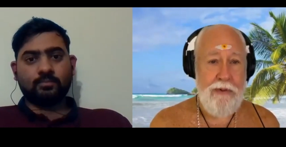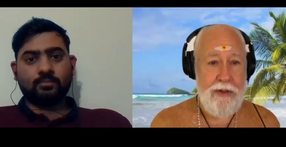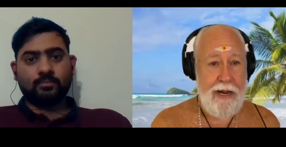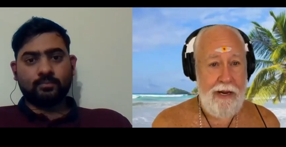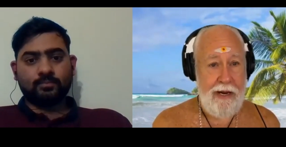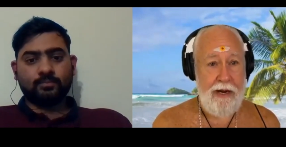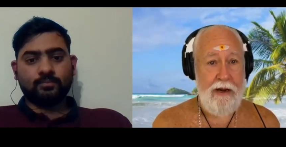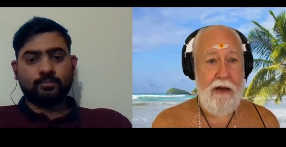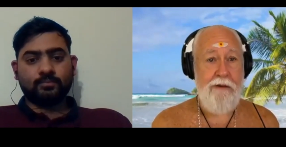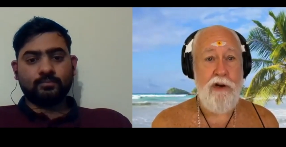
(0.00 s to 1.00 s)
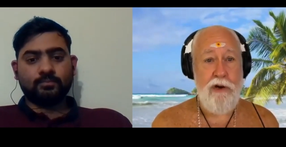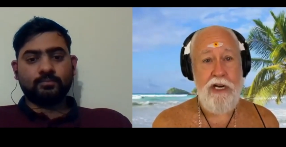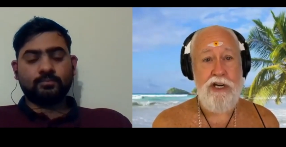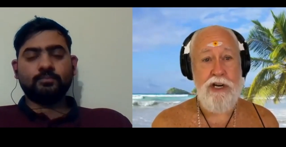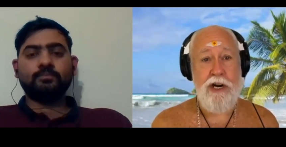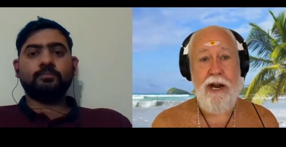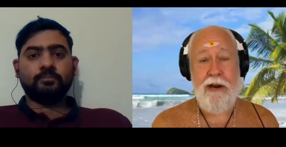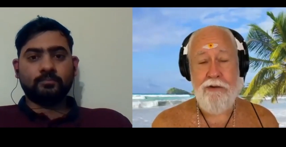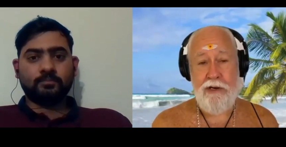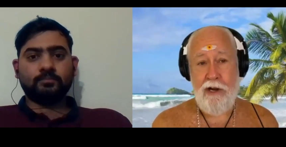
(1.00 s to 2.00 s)
Speaker 1: thinking of your Ishta
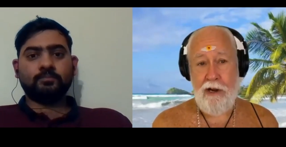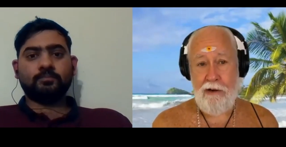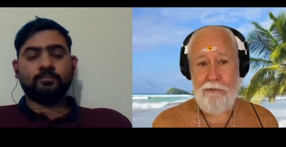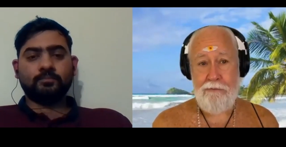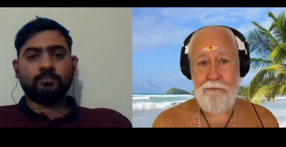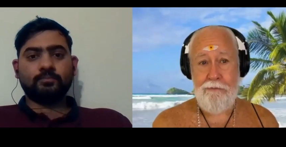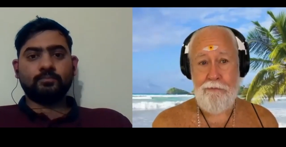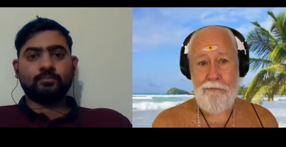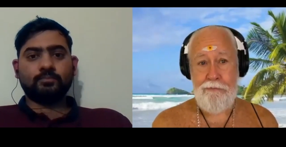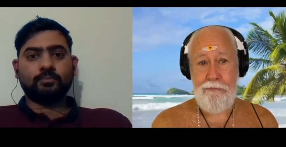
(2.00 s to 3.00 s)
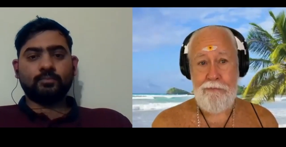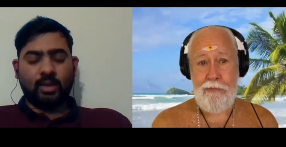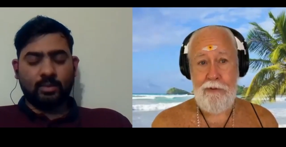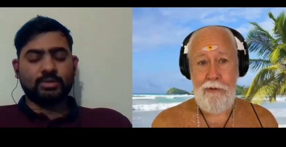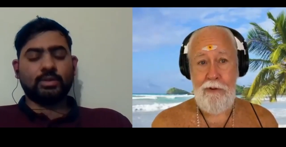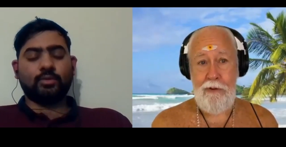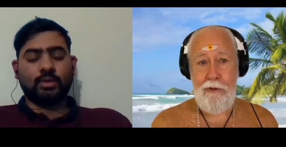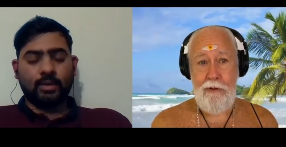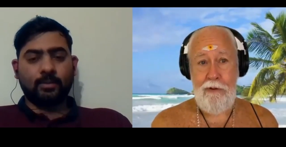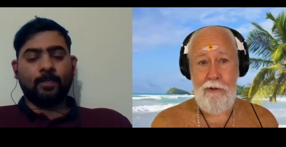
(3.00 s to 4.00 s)
Devata.
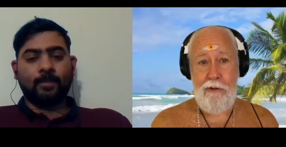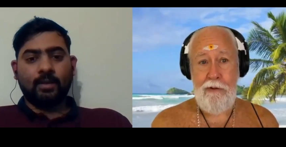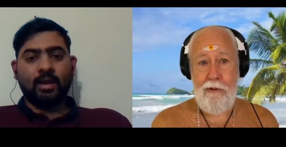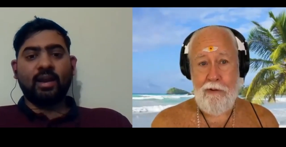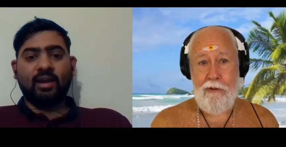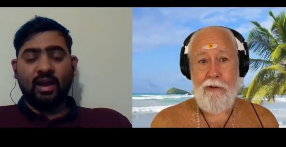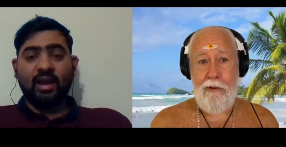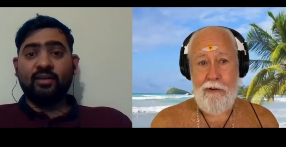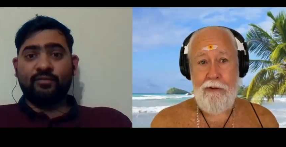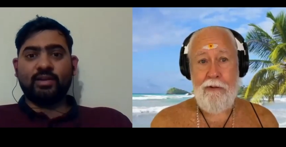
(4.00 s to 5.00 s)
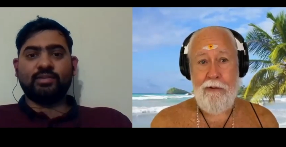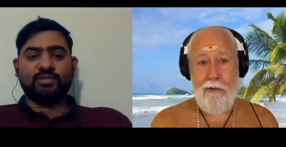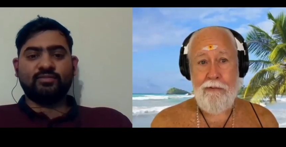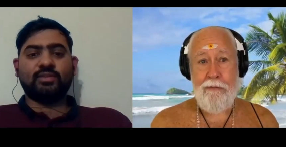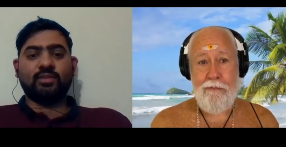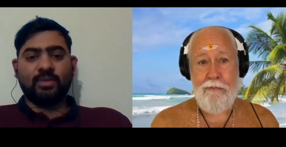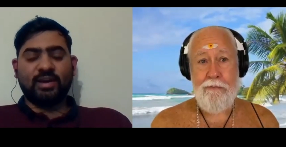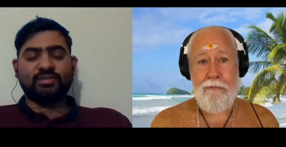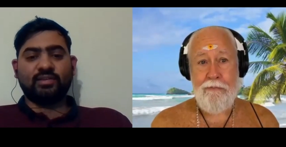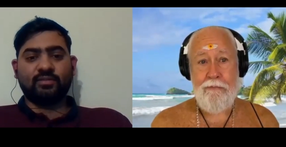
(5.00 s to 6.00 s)
Speaker 2: Absolutely. And I, I have felt this within
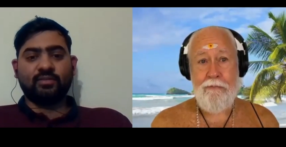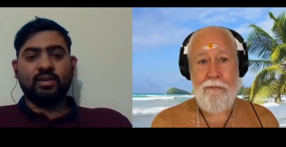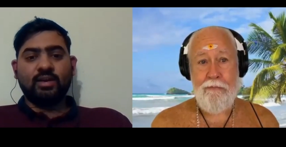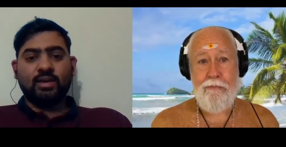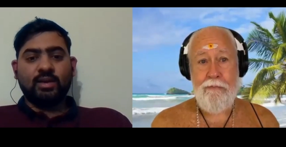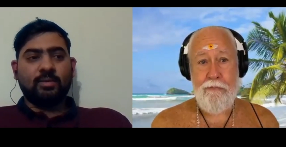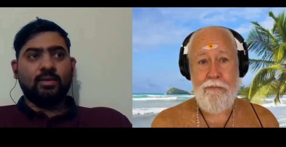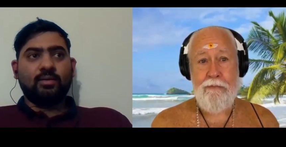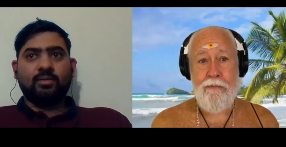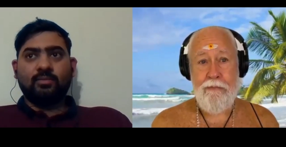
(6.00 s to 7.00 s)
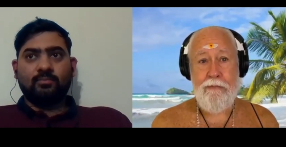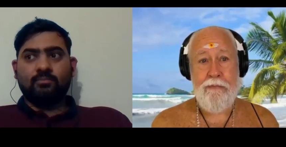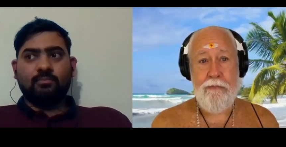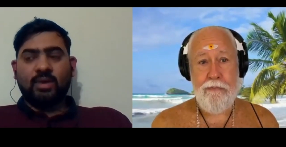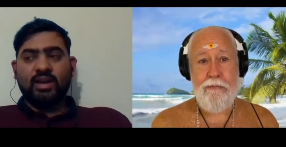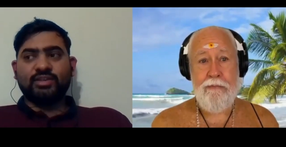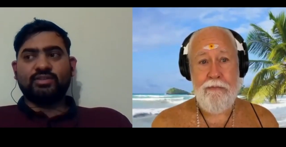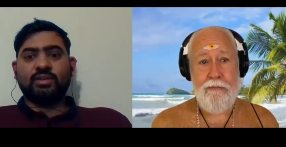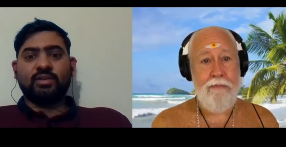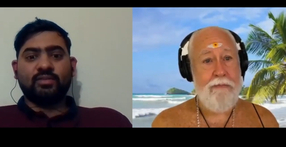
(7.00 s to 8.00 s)
myself. My
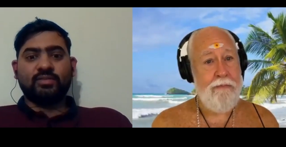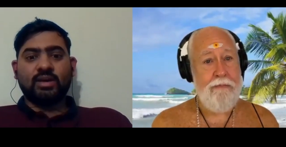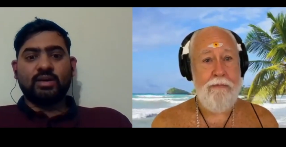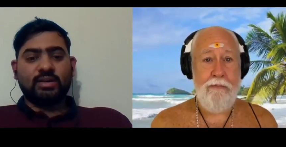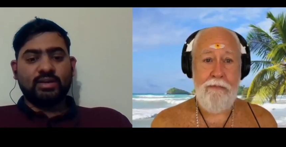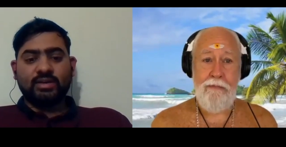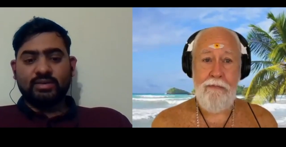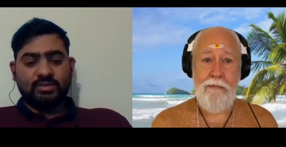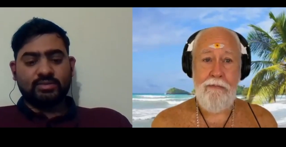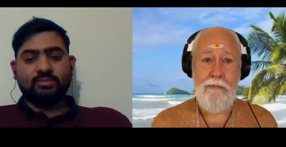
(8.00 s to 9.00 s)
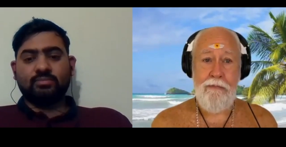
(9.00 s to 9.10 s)
Devata is